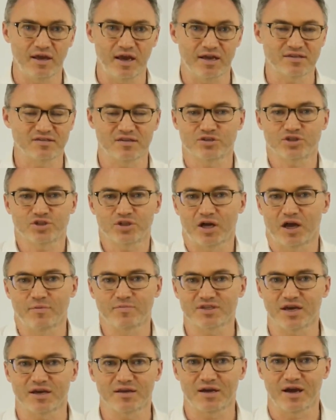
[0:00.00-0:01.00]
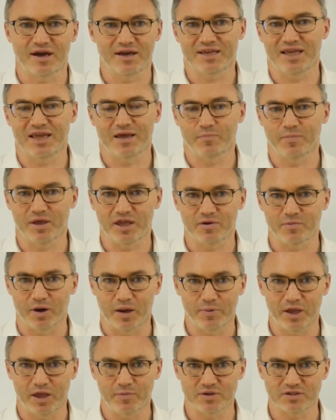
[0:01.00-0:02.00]
at such time as I can't make my
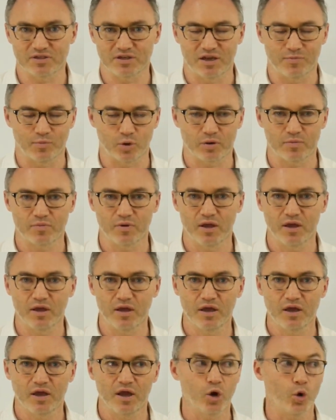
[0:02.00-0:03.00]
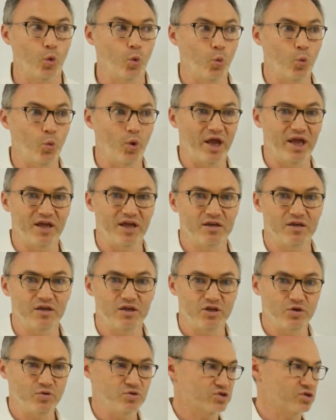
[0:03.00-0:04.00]
payments anymore. When
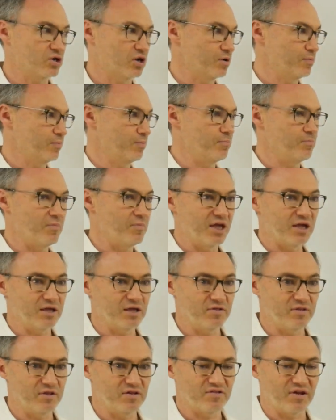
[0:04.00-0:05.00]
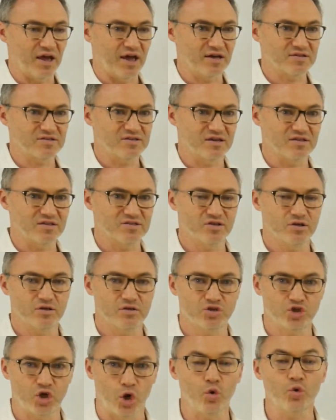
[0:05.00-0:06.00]
you start making these assets
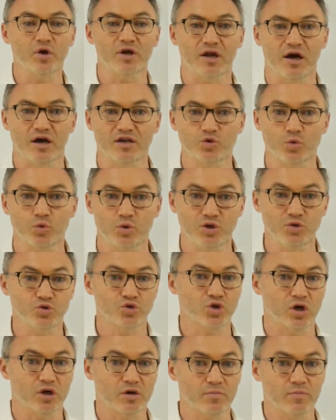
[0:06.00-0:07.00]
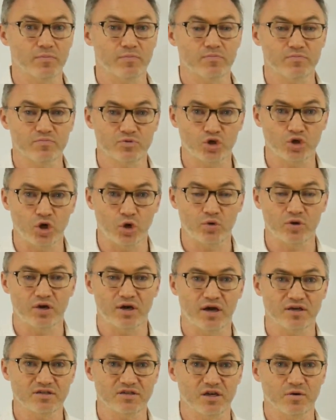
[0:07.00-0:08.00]
tokenized, when you start
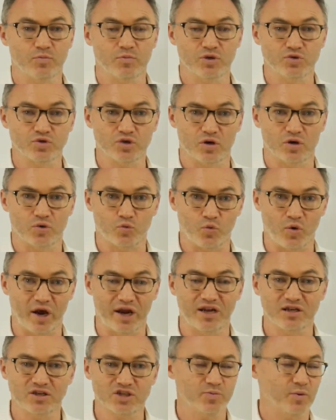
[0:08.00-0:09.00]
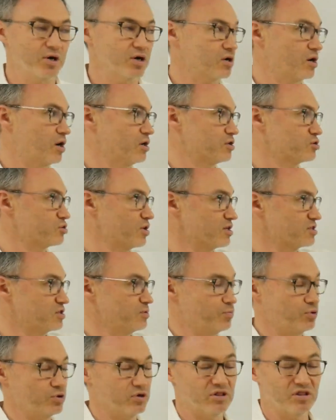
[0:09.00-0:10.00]
tokenizing them, when you start writing smart contracts
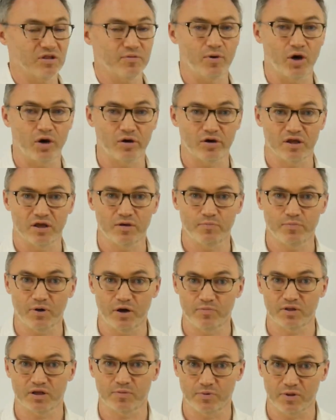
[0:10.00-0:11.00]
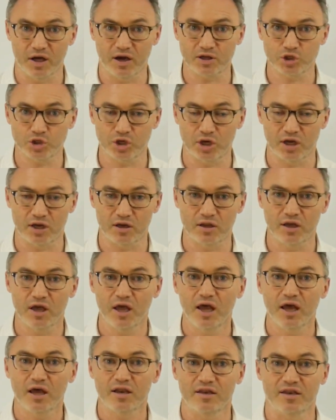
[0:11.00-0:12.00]
and putting them on a public blockchain,
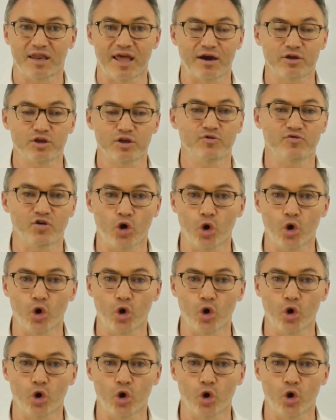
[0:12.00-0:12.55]
now you've